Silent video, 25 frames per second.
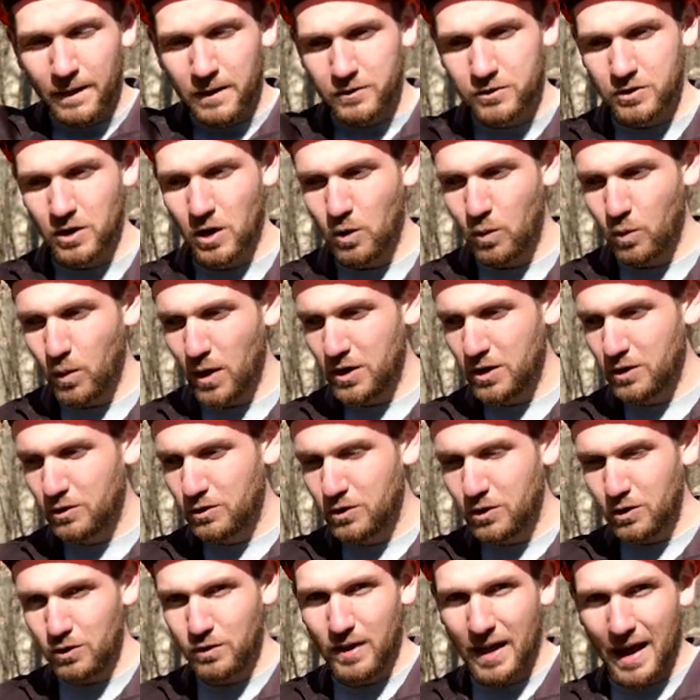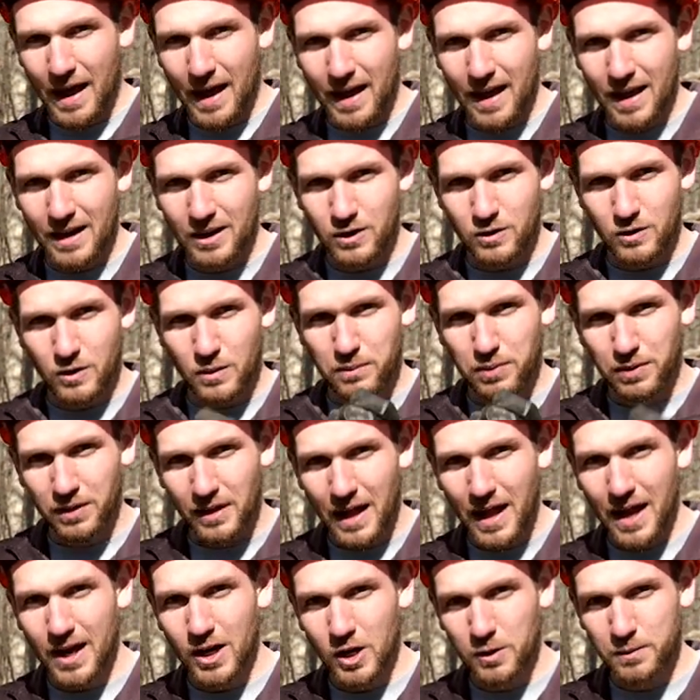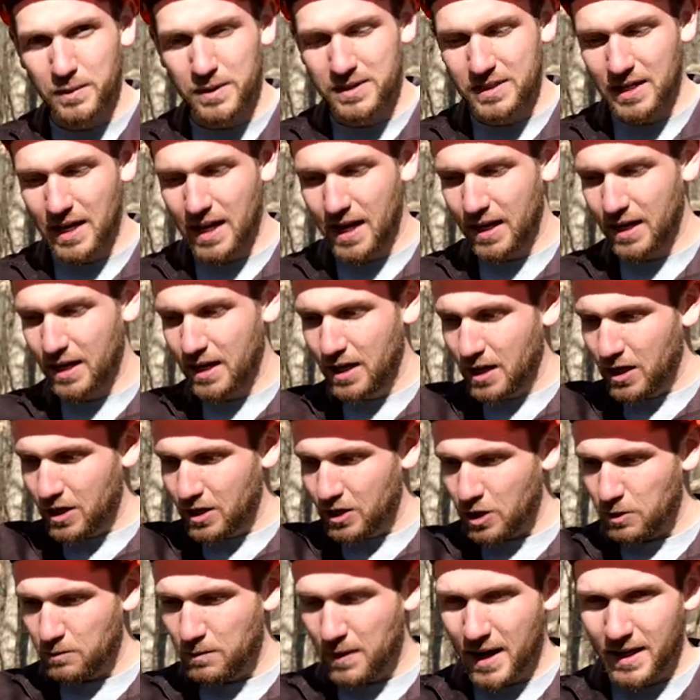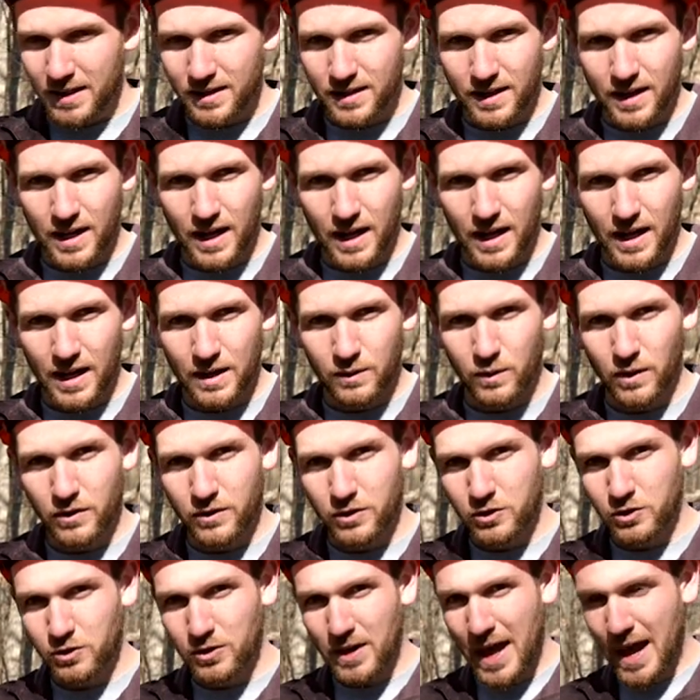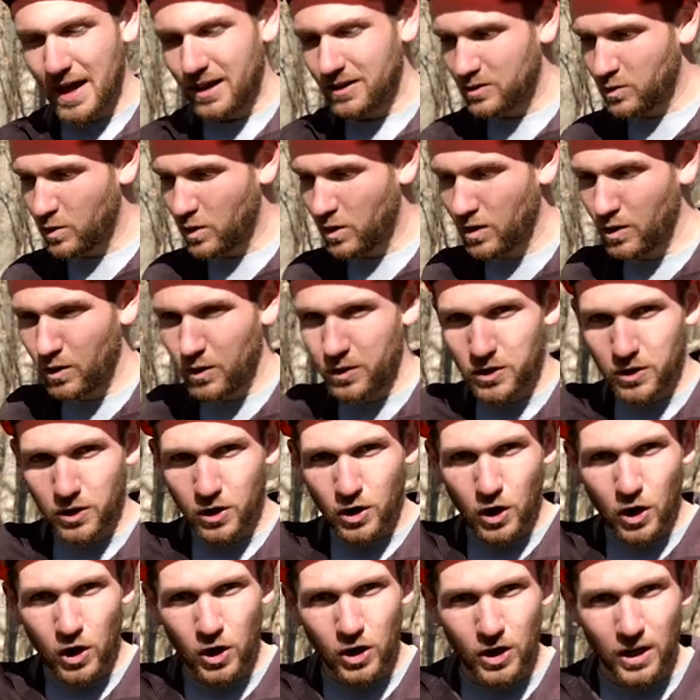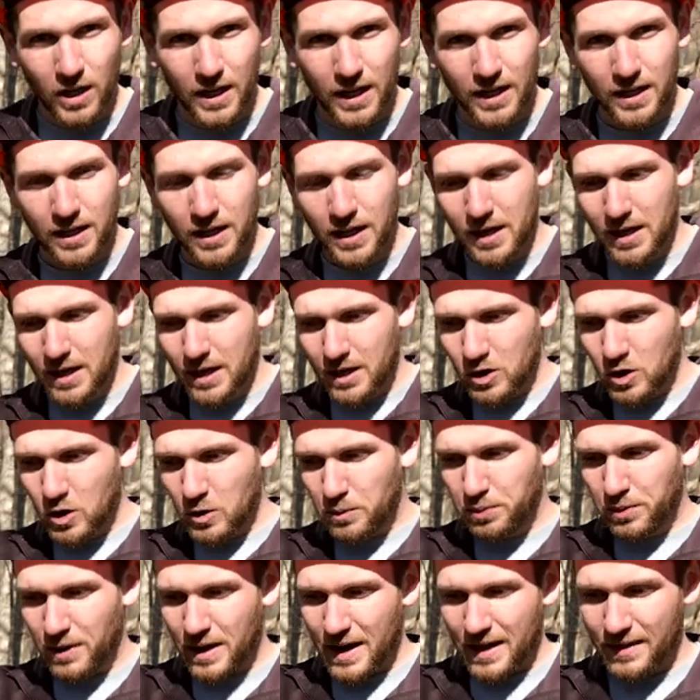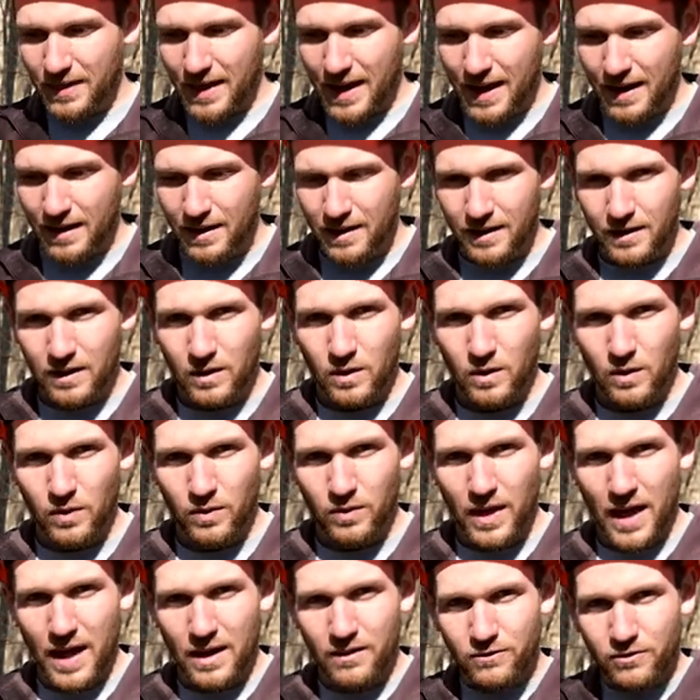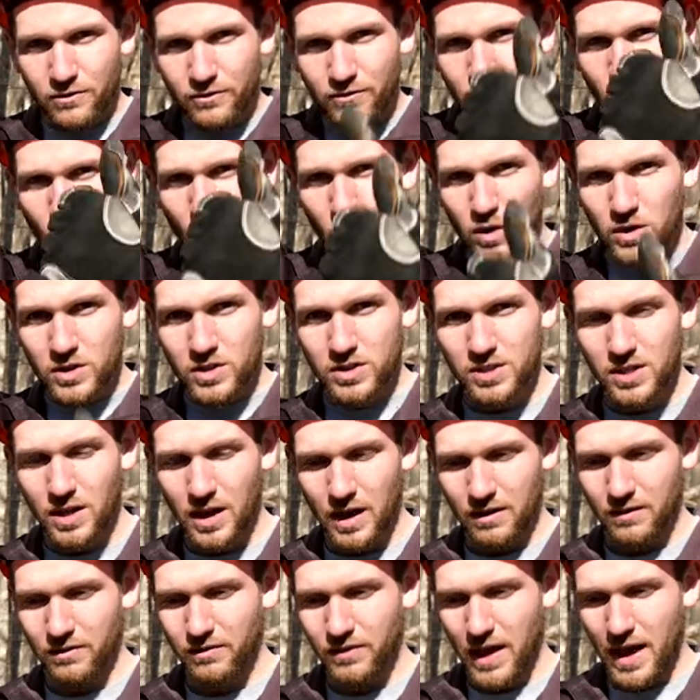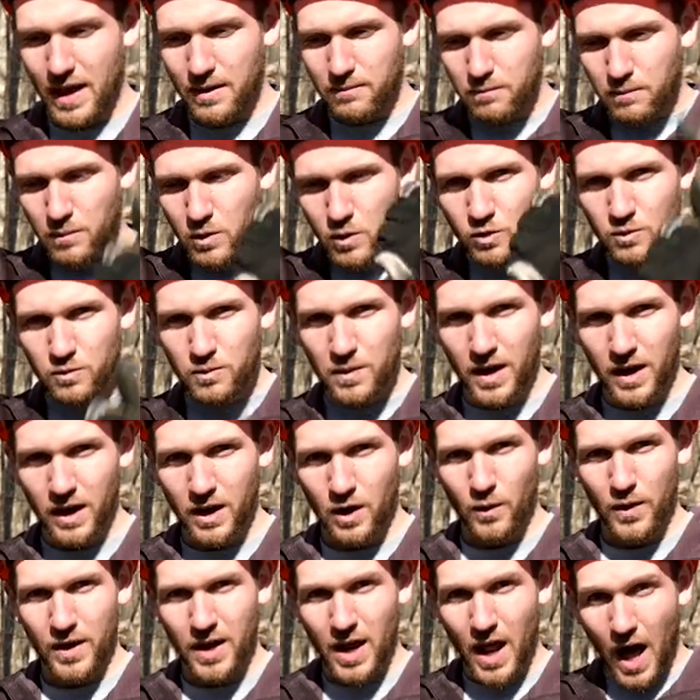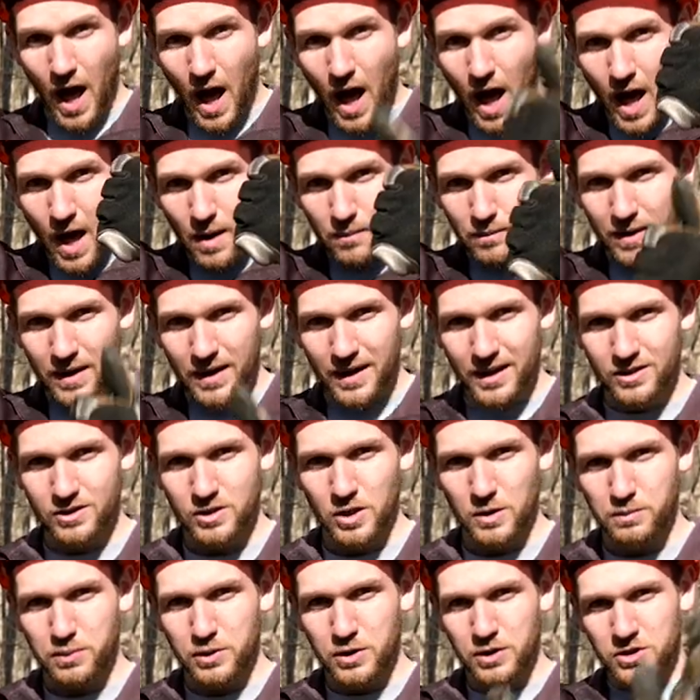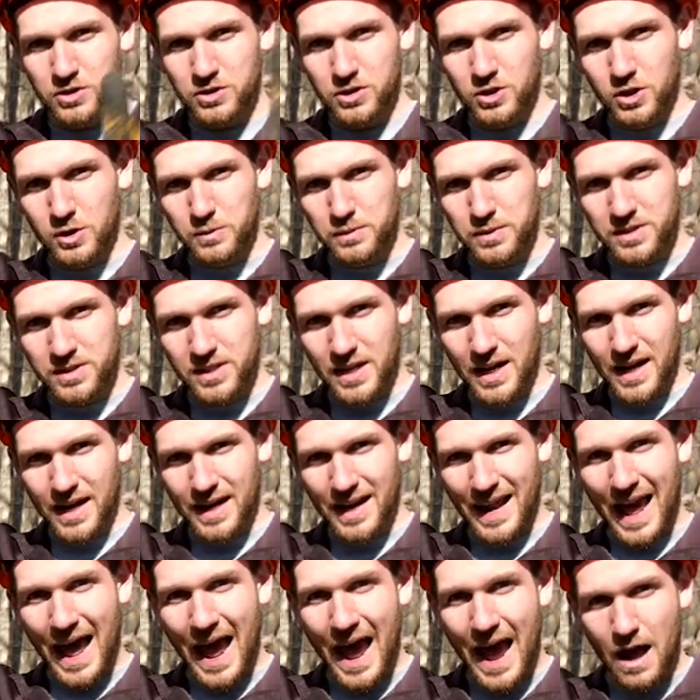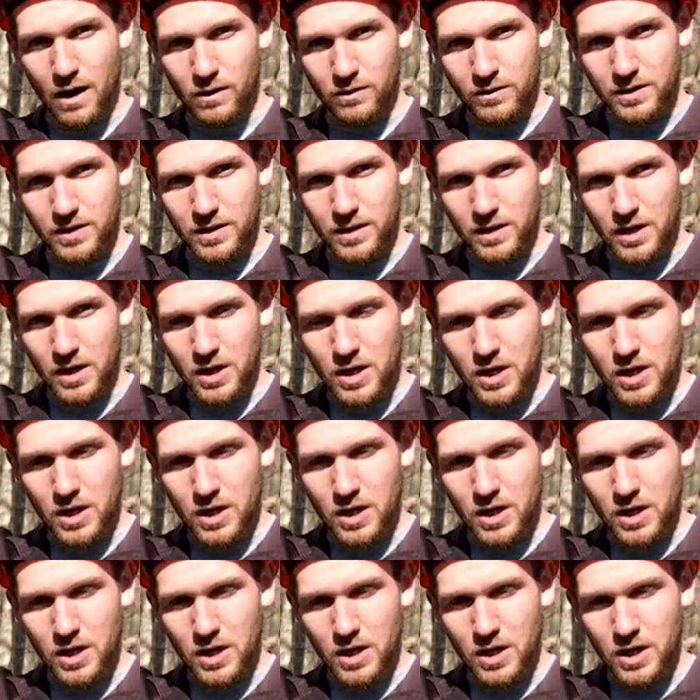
So when you do that and you apply herbicide, you make the cut, whether you're doing hack and squirt or you're girdling, you apply that, that force of that movement going up is going to push herbicide out.